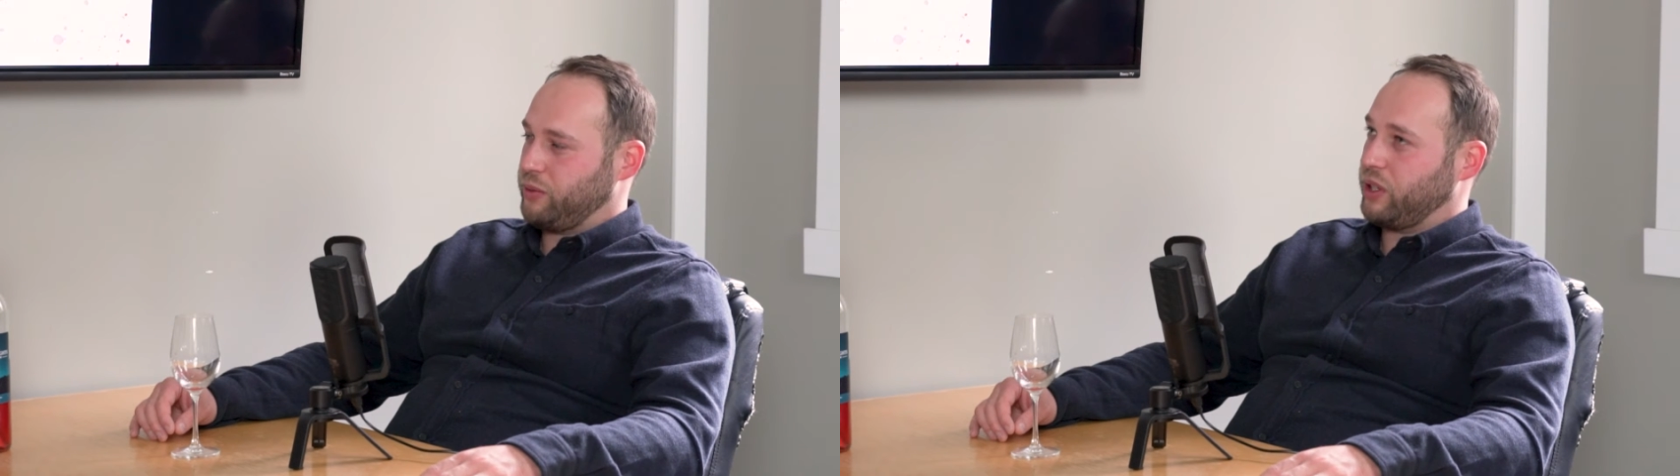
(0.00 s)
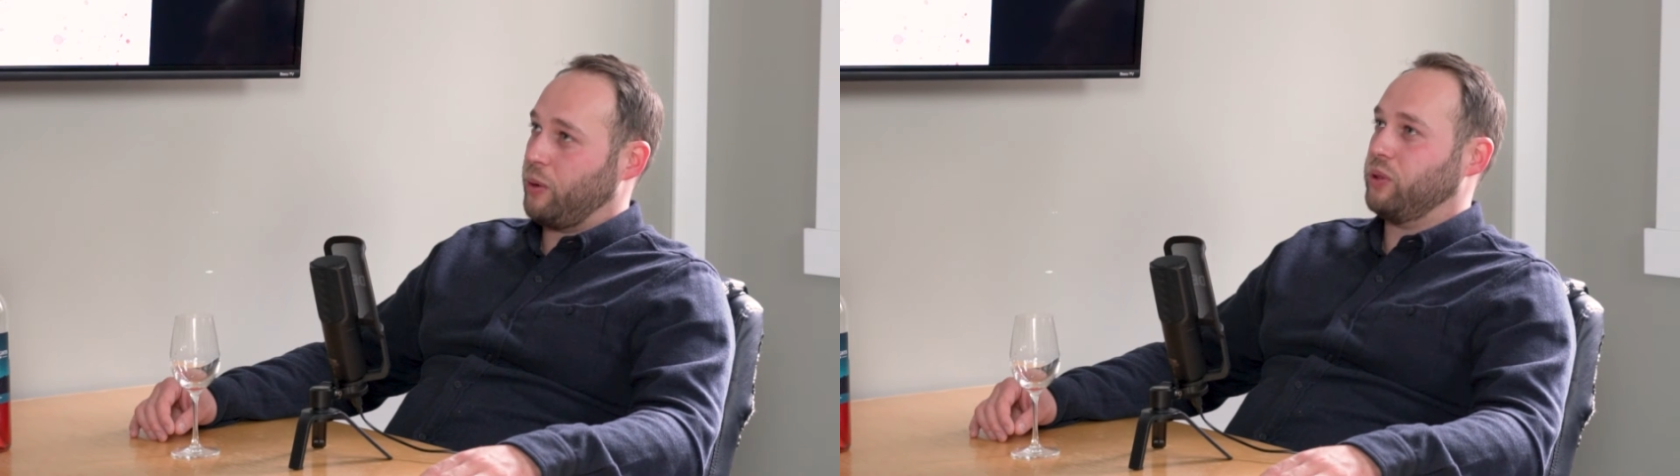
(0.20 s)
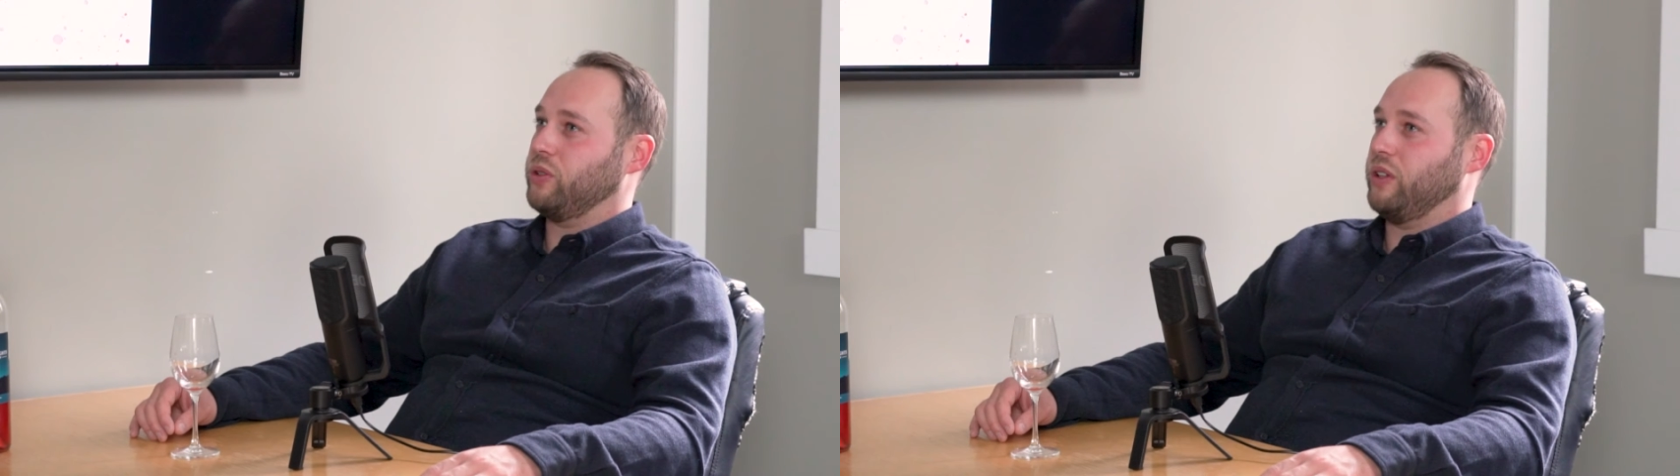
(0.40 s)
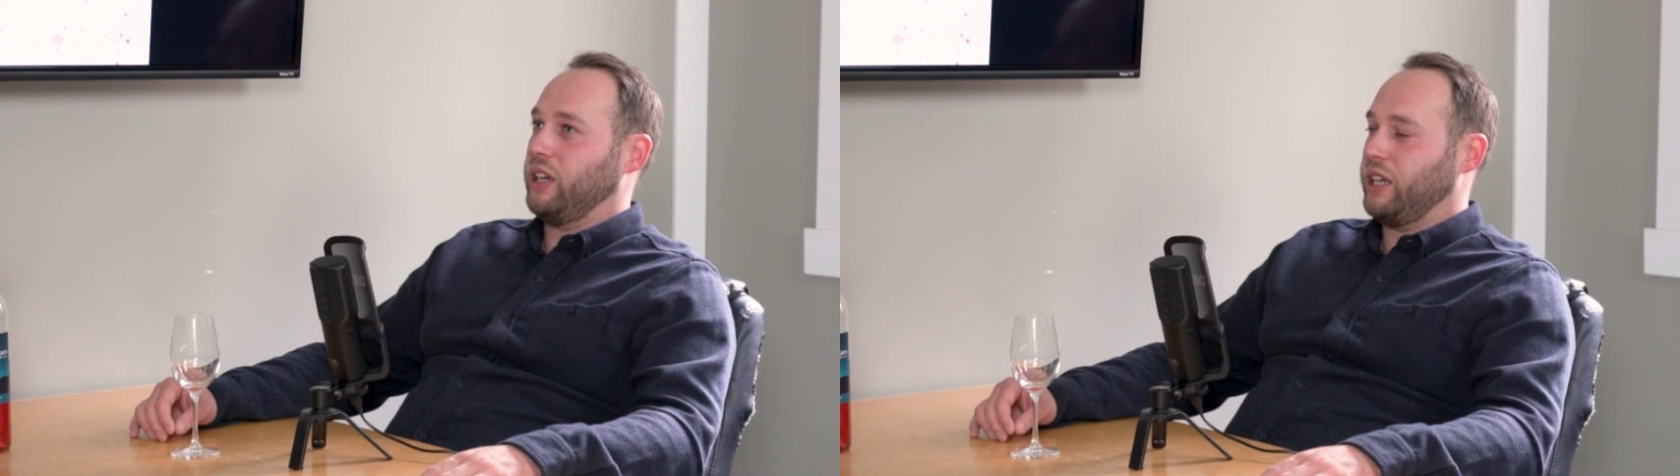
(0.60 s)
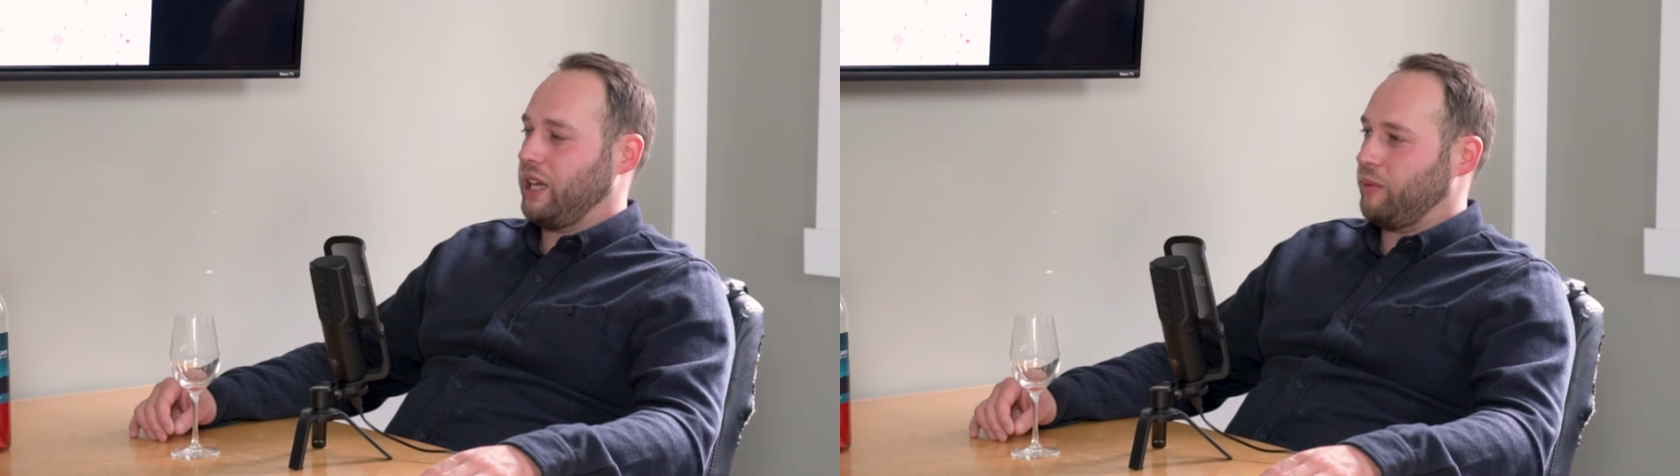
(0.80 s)
So when the
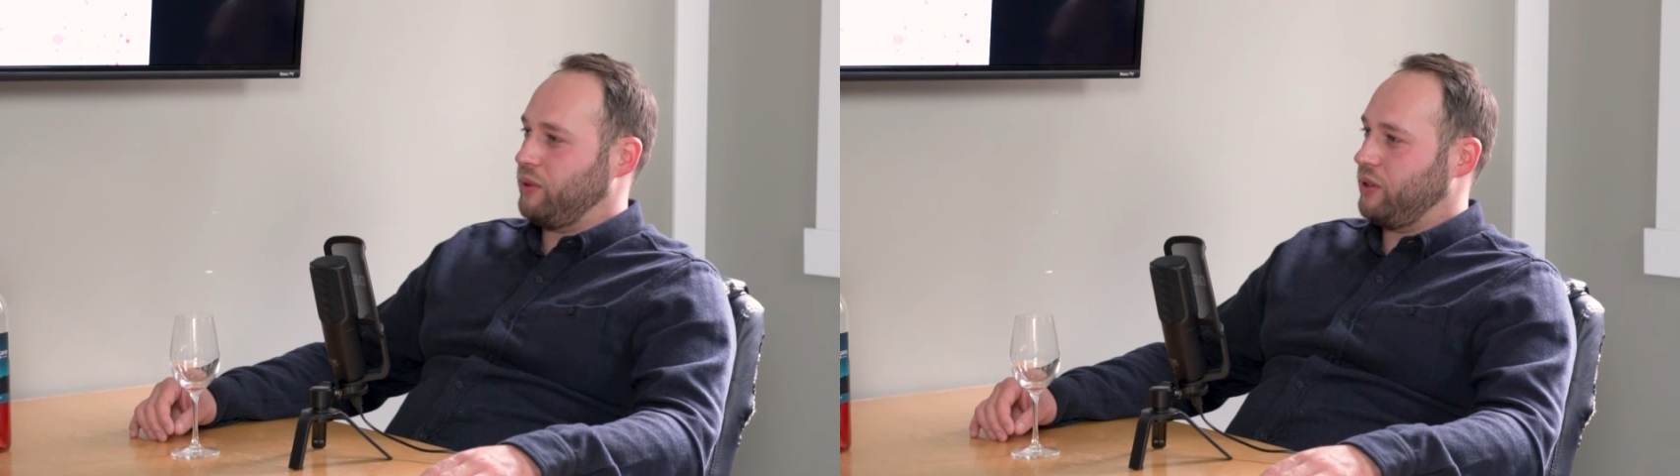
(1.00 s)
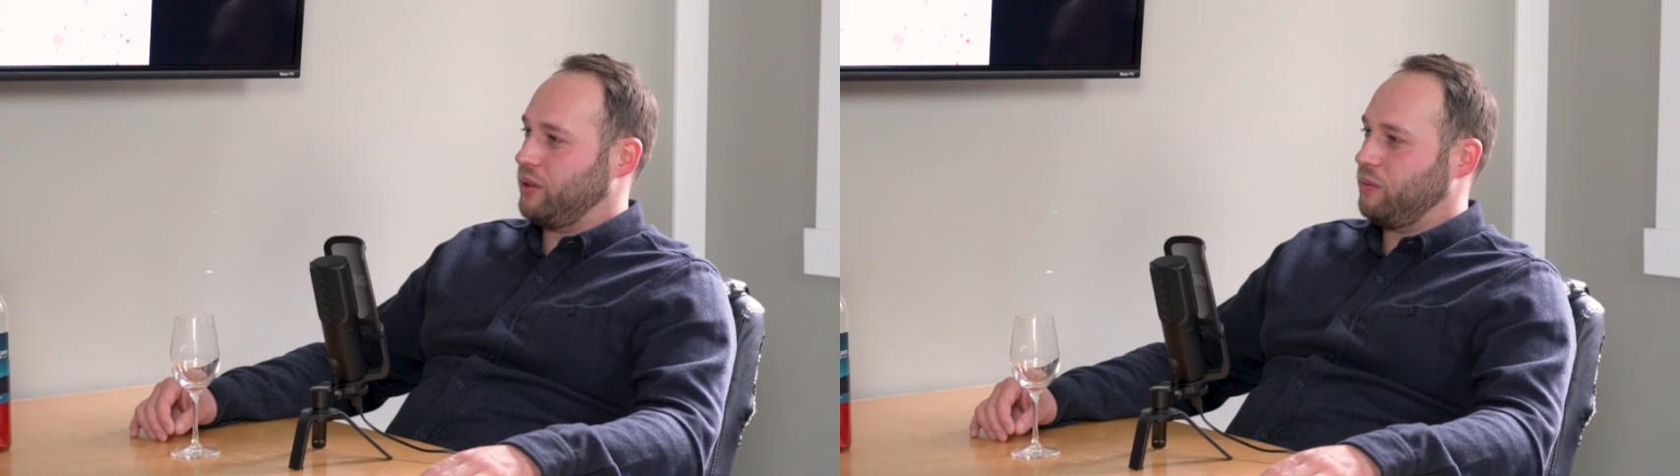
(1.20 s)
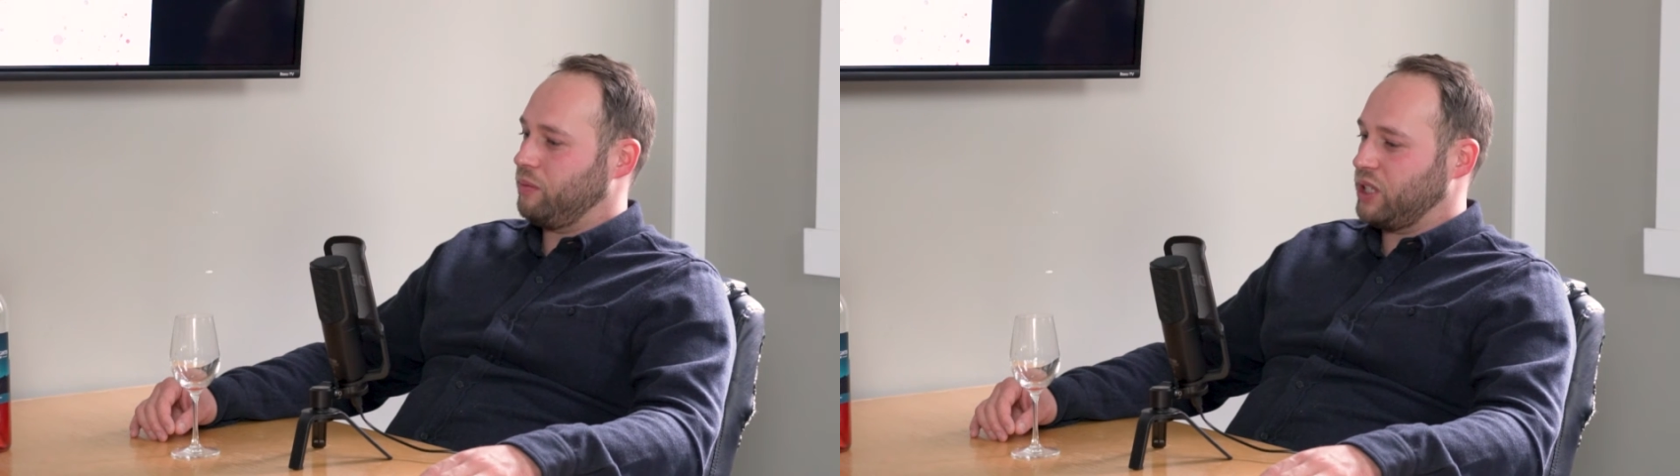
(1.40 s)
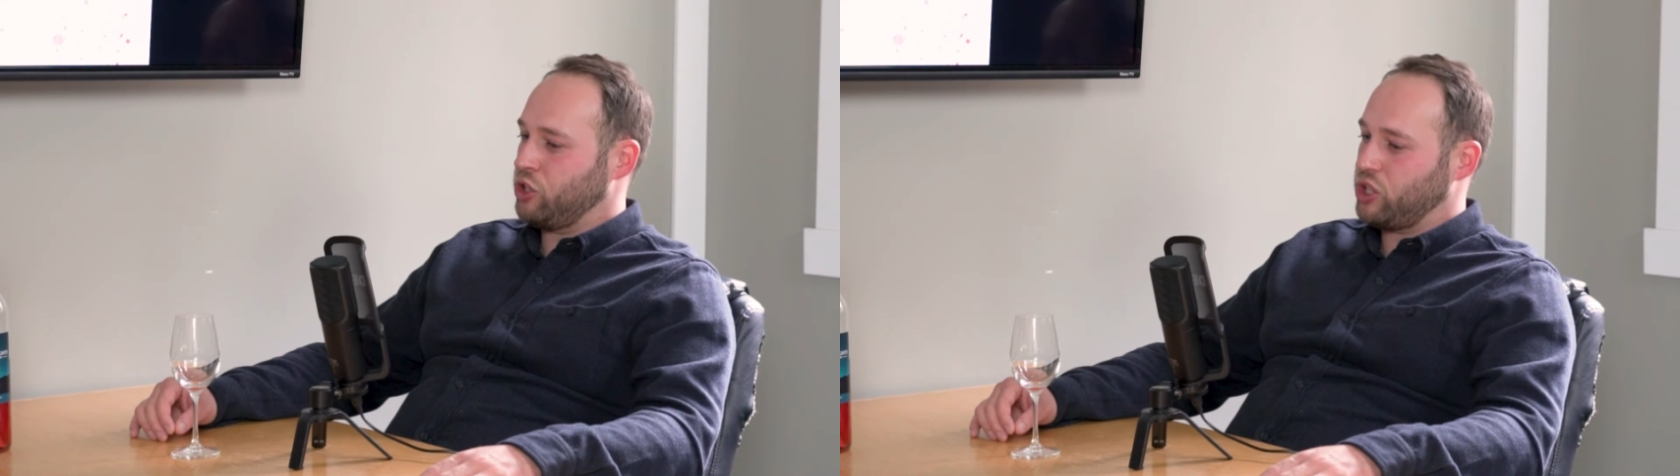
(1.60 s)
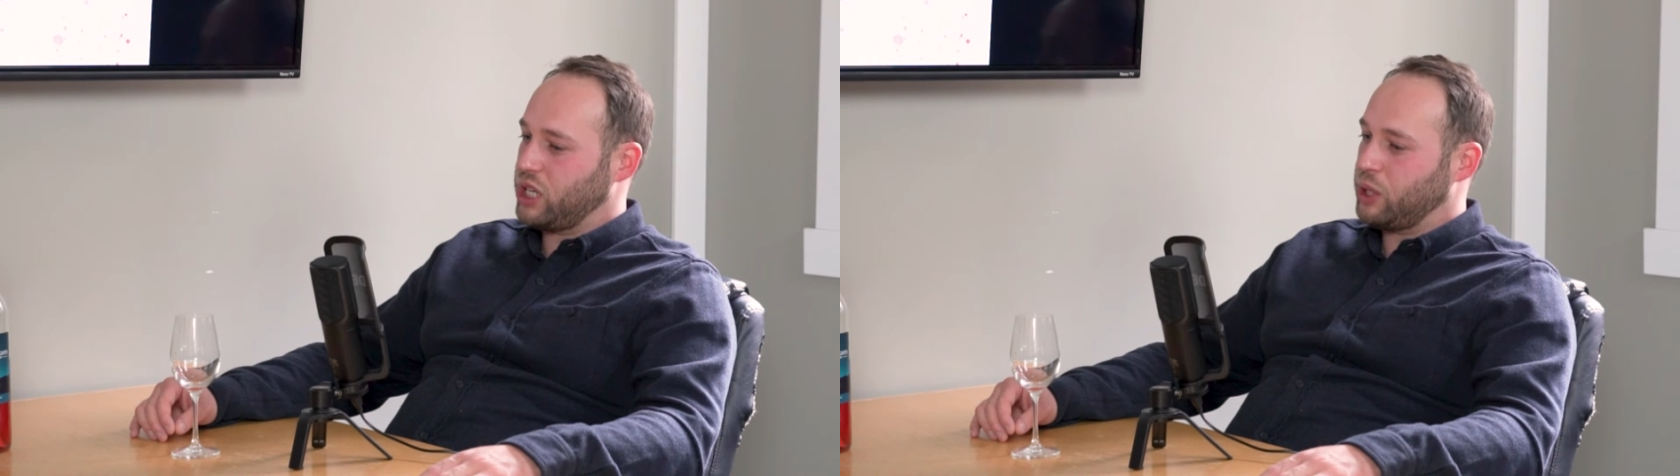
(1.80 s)
opportunity came to
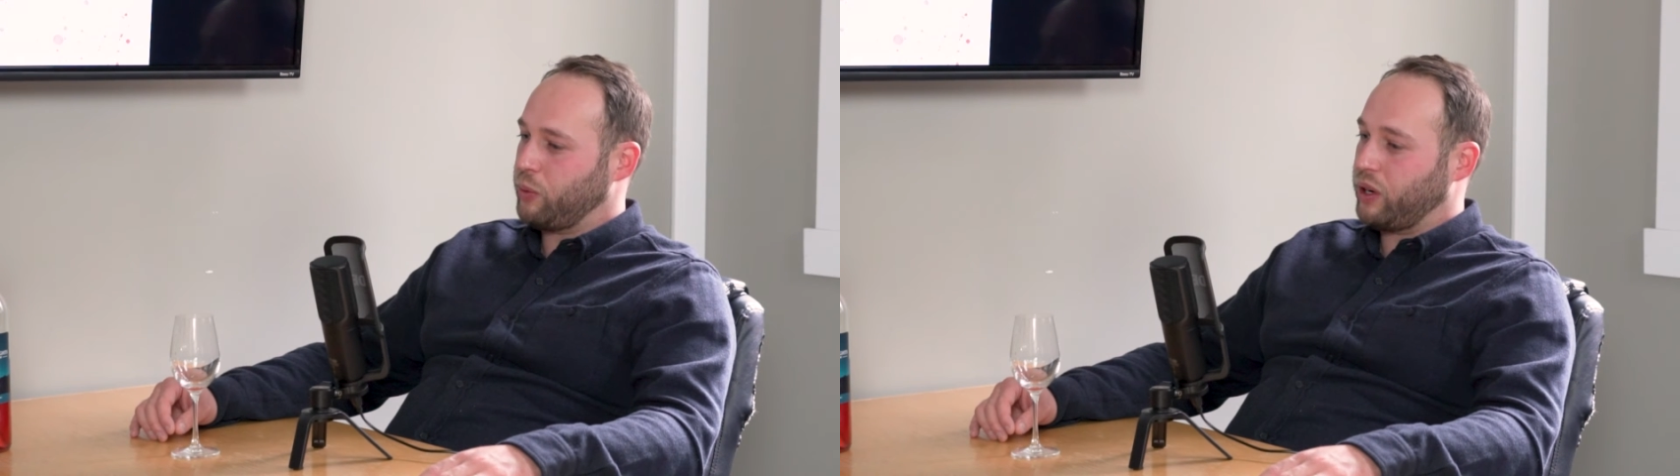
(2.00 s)
PG,